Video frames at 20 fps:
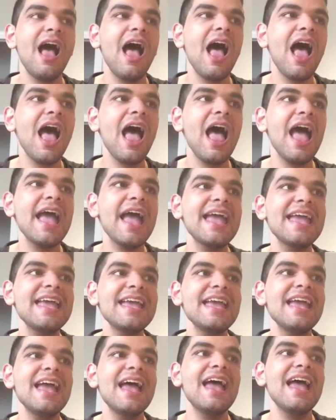
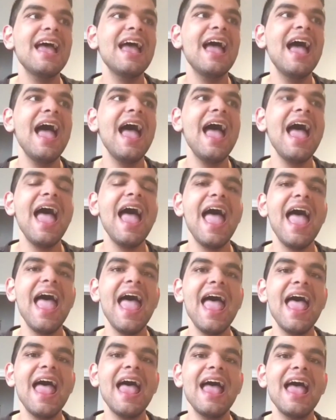I
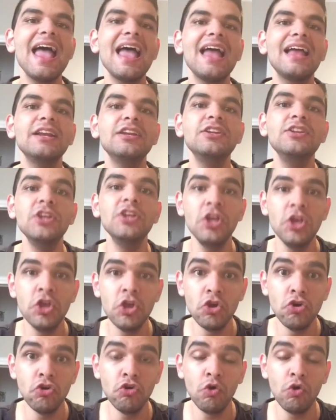
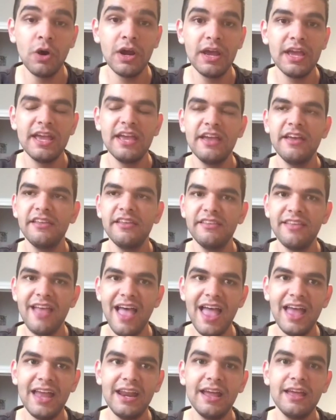knew
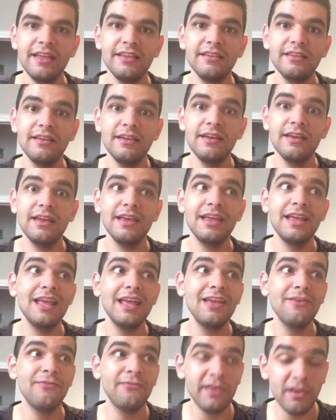that
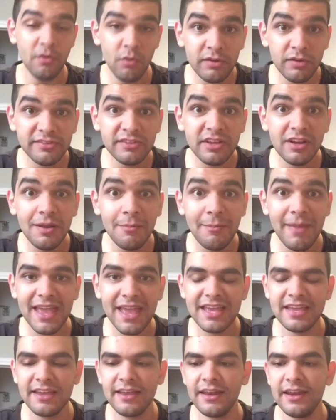if he was going to
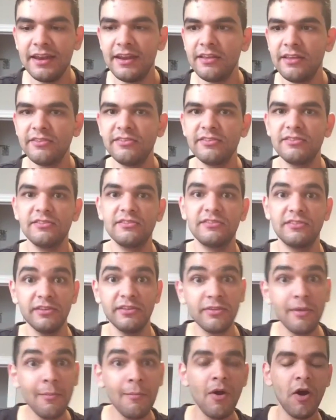make it
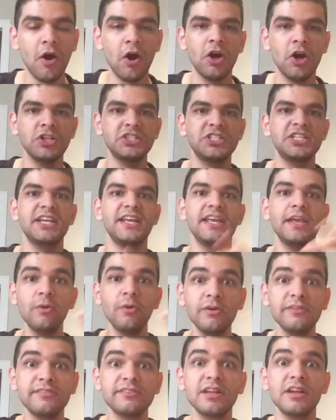to the merge, he
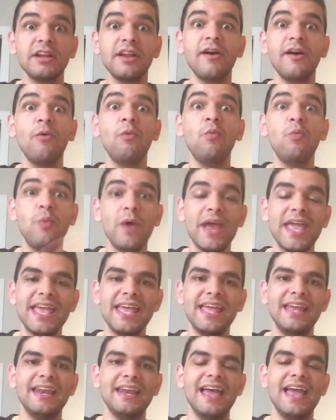was going to
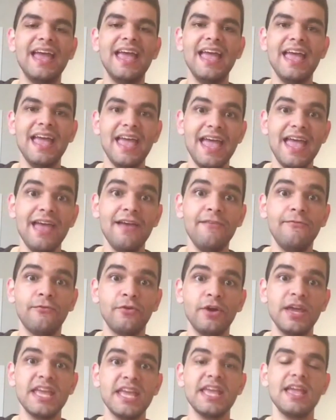win
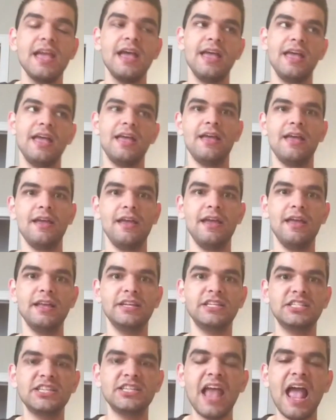every
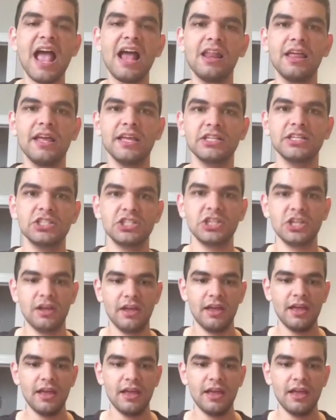challenge